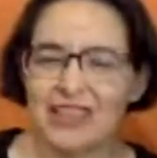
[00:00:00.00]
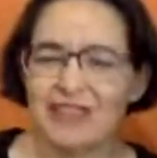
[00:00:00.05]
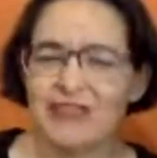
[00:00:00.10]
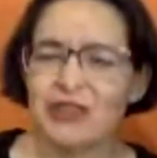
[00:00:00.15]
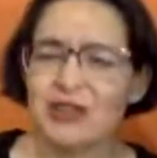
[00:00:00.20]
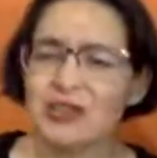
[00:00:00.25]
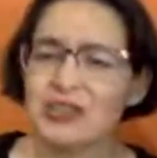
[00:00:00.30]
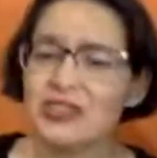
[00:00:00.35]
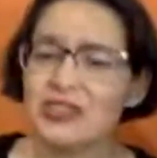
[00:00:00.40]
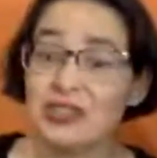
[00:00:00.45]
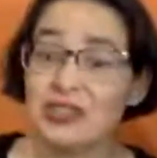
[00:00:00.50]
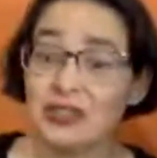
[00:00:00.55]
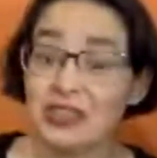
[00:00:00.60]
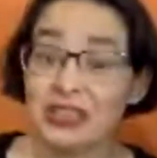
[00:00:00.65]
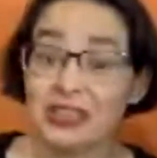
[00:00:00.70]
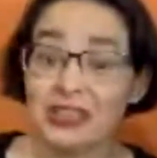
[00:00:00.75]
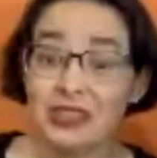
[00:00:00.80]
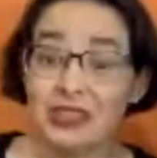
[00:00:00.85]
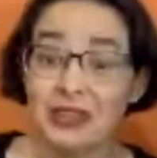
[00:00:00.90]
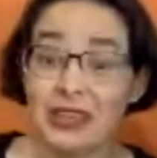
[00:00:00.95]
if you're a
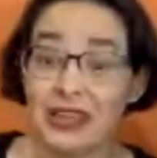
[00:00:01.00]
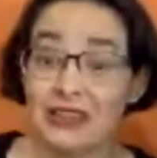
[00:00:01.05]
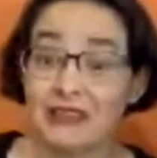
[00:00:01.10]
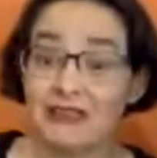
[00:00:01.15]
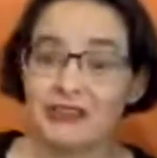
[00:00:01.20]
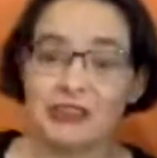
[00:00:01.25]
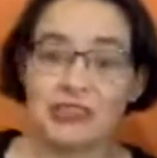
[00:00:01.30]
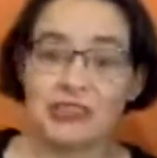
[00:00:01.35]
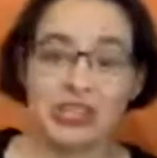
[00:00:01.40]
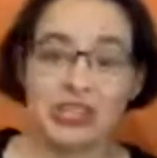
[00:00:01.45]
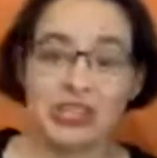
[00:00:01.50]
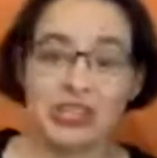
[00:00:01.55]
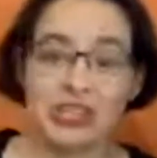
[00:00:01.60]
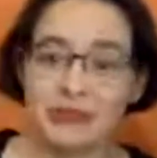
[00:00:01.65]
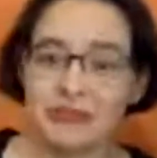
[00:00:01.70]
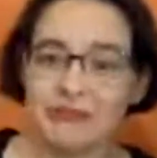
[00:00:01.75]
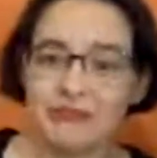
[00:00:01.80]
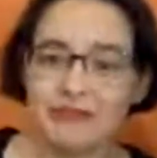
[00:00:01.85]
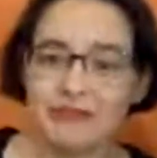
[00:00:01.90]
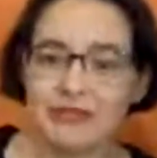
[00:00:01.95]
student, you get it for
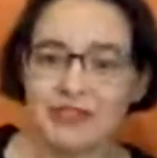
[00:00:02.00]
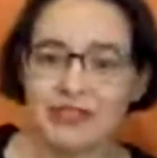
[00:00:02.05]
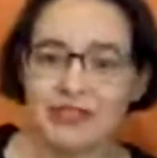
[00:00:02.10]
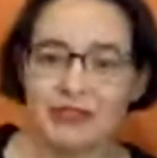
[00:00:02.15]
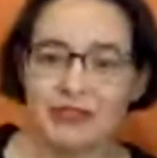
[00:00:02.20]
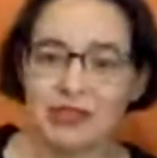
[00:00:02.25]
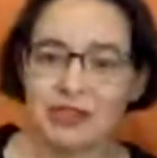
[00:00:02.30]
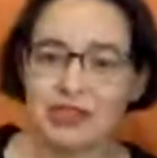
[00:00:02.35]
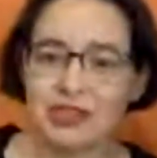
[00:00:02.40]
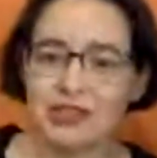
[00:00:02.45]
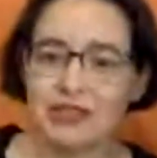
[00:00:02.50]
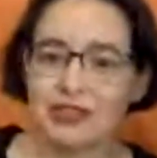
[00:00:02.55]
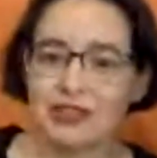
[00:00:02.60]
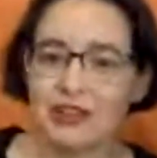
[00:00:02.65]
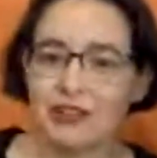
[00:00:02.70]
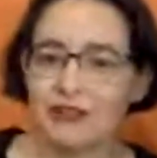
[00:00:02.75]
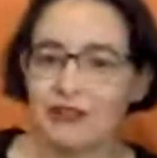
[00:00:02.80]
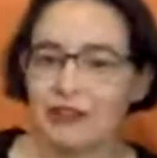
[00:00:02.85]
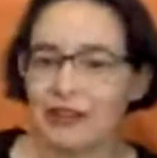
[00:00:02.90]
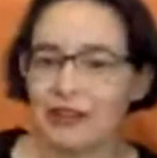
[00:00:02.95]
cheap. So if you're a student,
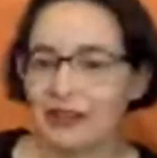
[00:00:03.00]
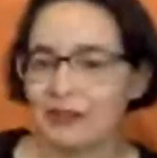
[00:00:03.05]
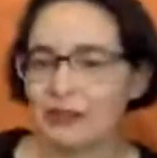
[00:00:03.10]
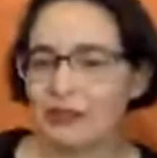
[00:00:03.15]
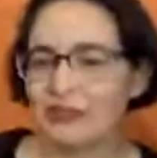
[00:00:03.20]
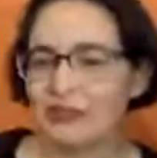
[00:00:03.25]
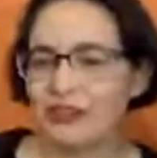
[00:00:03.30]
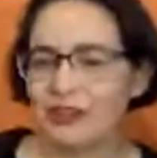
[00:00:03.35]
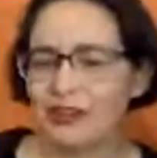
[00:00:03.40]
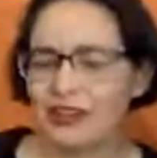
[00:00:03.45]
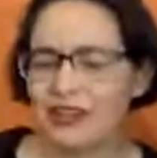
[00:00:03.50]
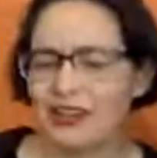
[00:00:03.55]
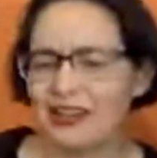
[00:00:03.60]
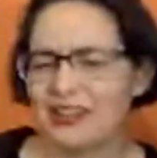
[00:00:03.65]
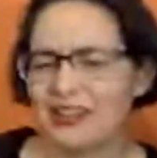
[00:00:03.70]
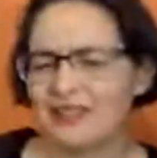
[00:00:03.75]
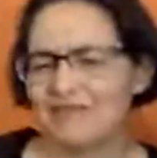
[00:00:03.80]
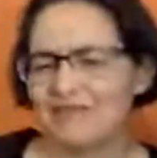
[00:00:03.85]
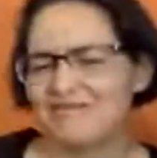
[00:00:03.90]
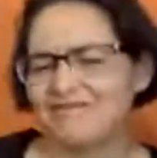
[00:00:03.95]
go for it. But if you're
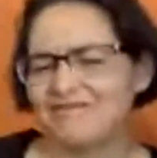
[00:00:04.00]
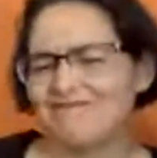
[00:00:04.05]
not,